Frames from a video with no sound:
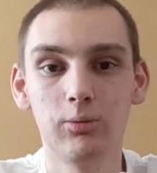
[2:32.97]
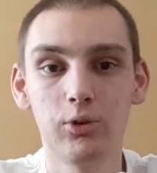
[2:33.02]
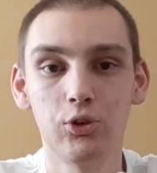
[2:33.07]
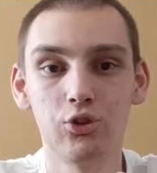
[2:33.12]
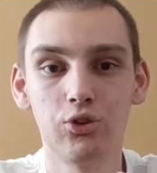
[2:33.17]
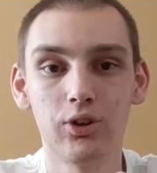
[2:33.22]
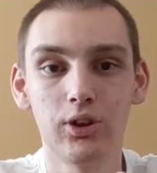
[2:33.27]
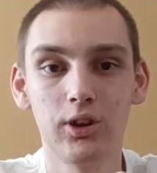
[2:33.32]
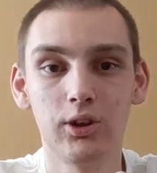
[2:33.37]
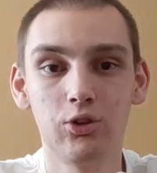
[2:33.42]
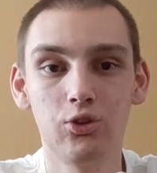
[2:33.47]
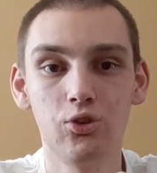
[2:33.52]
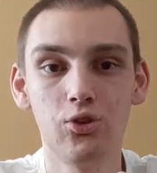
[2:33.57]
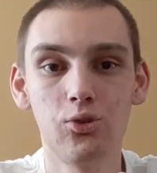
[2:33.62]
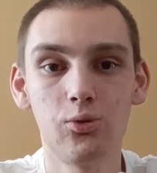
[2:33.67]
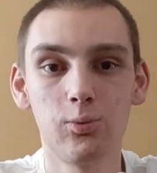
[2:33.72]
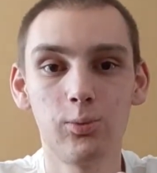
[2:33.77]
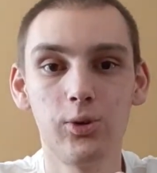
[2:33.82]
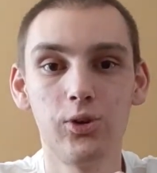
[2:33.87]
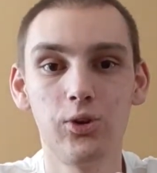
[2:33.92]
which I
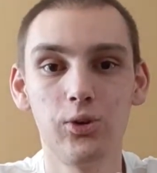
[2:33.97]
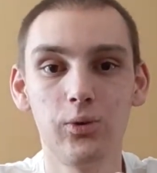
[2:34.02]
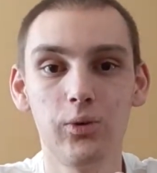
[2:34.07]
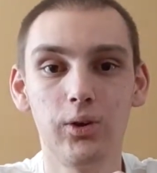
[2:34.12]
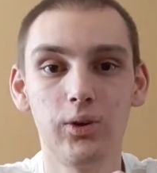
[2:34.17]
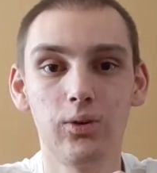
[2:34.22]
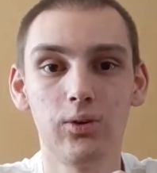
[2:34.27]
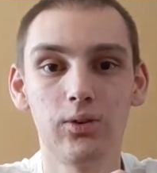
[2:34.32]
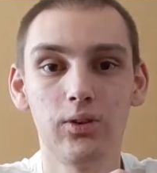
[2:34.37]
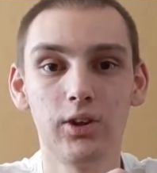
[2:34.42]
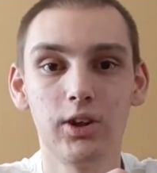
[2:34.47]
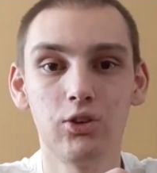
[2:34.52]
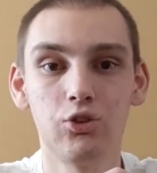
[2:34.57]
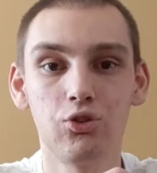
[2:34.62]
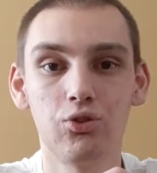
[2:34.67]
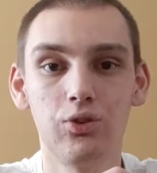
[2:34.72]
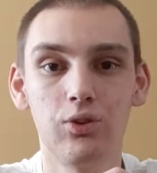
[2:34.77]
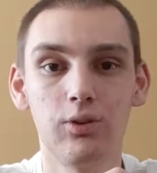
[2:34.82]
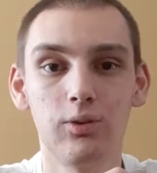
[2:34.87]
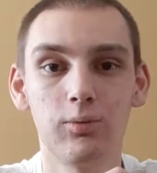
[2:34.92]
just recently heard that
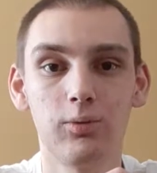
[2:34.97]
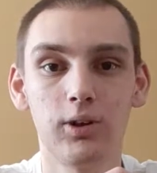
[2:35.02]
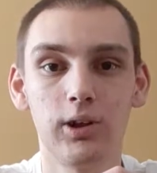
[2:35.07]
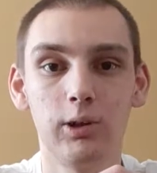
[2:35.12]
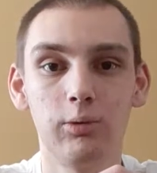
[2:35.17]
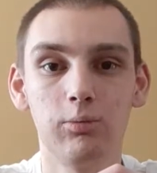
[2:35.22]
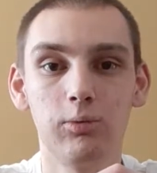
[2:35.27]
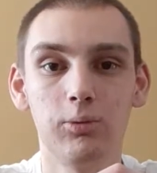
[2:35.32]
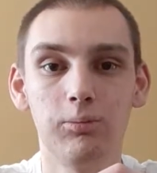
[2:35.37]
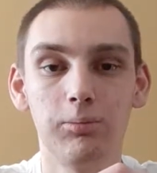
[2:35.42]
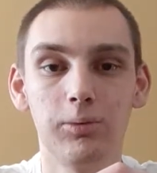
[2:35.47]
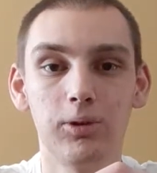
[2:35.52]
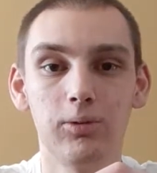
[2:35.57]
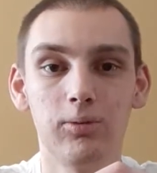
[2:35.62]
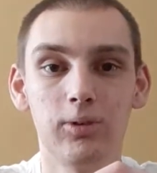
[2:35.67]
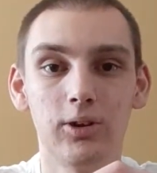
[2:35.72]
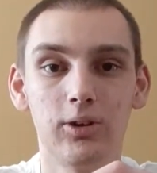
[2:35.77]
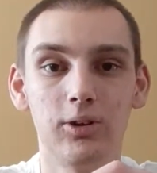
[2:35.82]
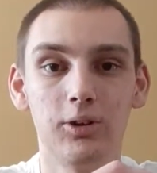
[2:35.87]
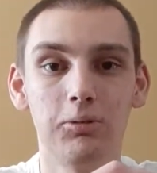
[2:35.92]
shooting ride won't be
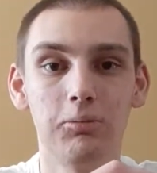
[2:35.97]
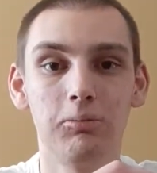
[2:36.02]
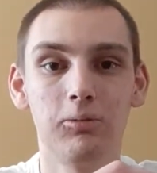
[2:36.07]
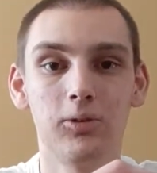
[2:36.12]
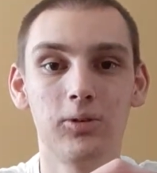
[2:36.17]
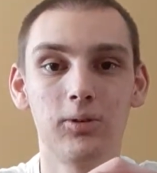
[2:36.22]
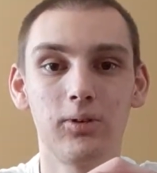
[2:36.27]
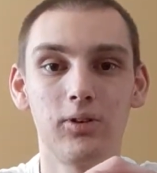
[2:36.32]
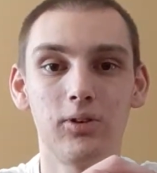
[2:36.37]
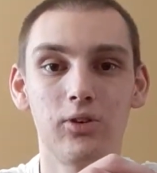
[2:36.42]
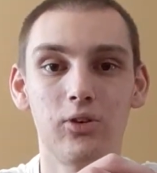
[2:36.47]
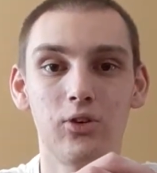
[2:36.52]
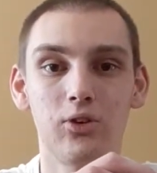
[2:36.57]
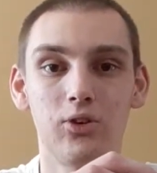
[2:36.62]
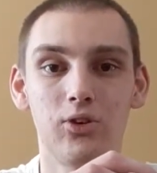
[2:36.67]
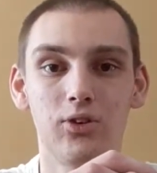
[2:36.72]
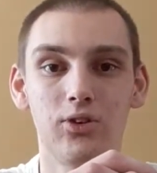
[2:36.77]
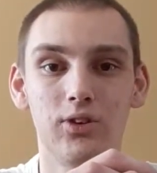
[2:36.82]
around anymore because